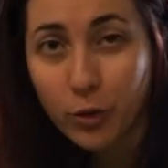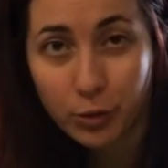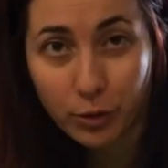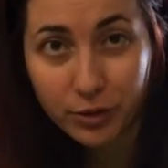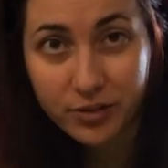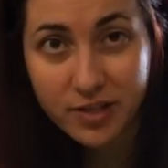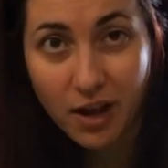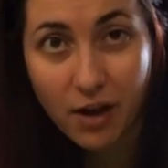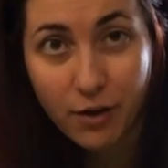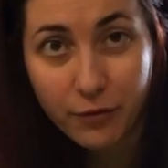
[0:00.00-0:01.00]
four corners
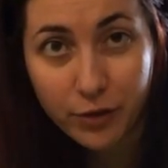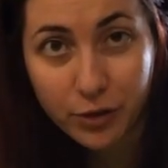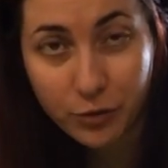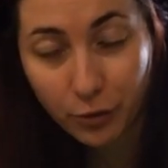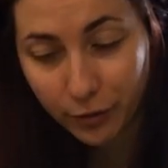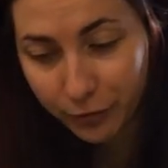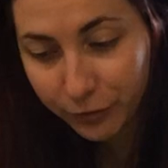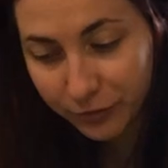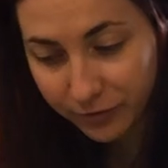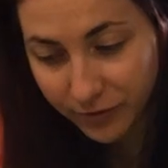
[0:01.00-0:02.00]
of your
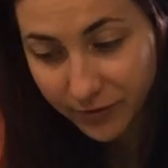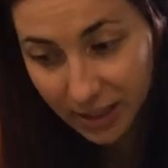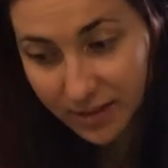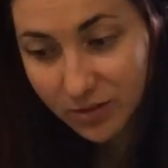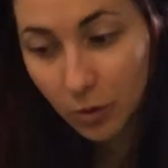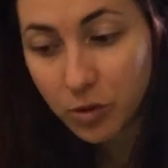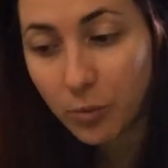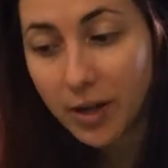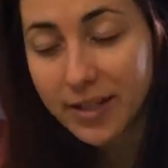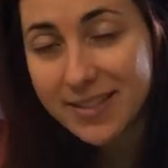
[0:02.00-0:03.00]
feet. So you
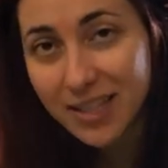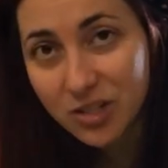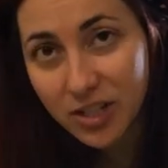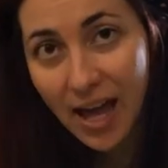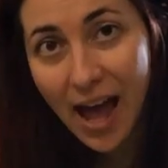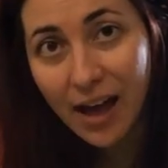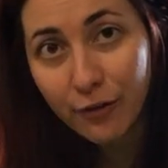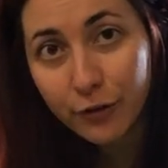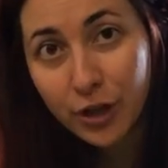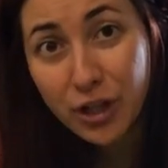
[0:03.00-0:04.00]
want to essentially
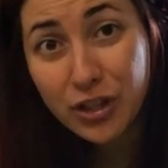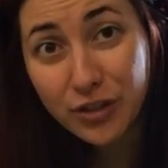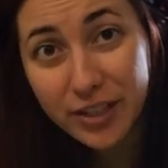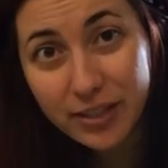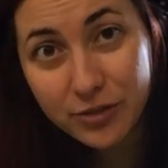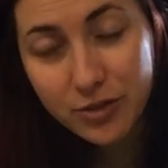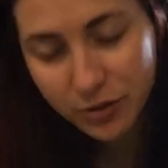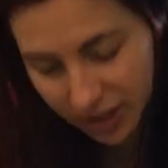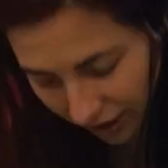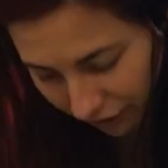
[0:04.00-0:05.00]
have your heels glued
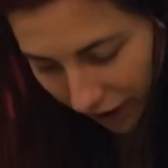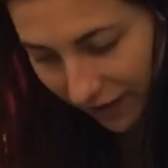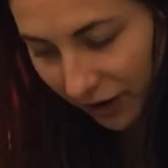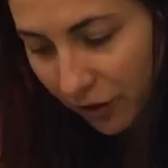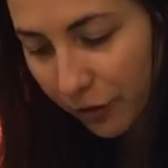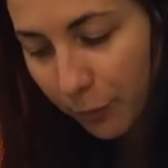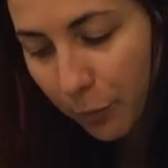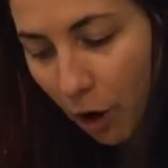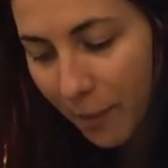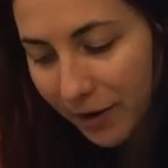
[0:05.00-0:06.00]
together and then the
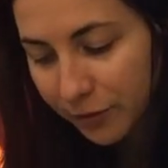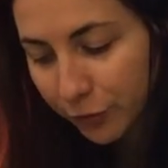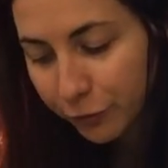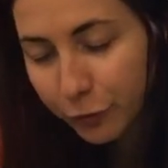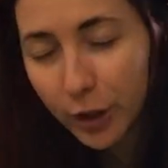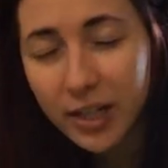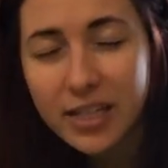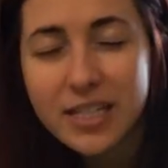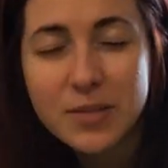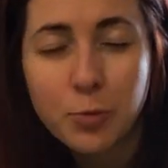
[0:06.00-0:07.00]
ball mount of your foot
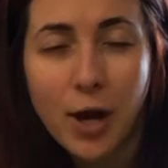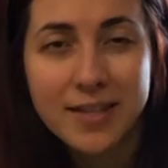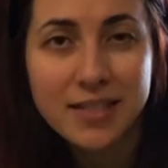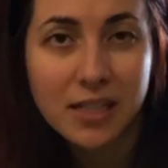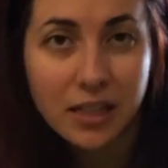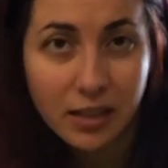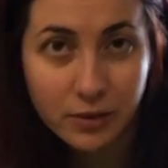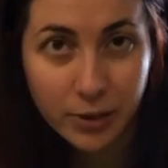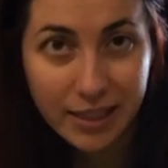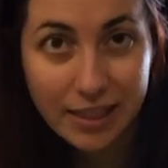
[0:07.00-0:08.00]
is pressing
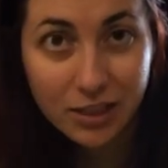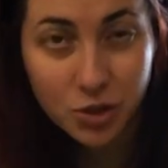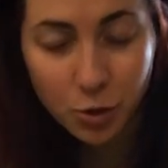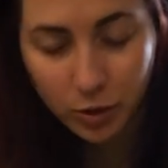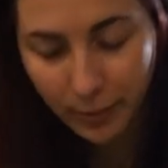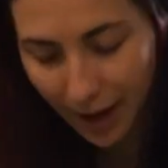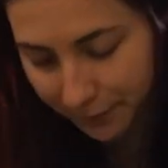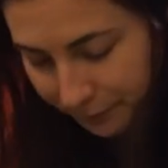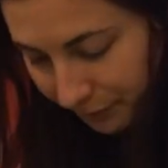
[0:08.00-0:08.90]
equally into your mat.